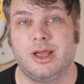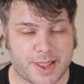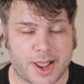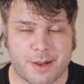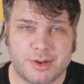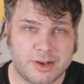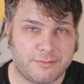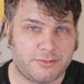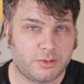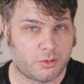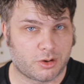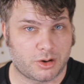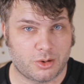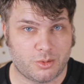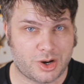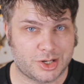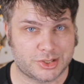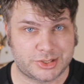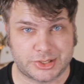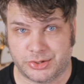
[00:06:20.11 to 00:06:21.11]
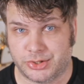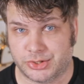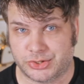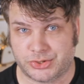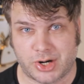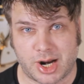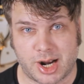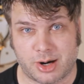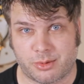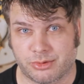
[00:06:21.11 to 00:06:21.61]
I mean, if you want to wash out your
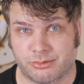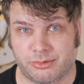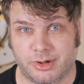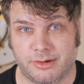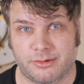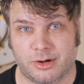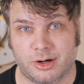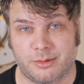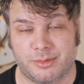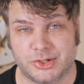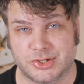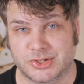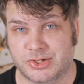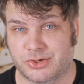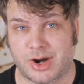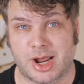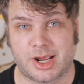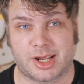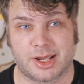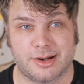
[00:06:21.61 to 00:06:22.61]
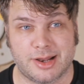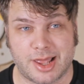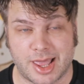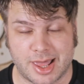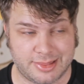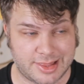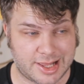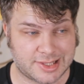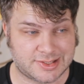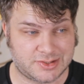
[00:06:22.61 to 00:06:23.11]
track with reverb and just crank it
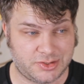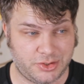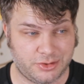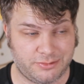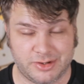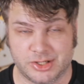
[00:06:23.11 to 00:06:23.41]
and that's your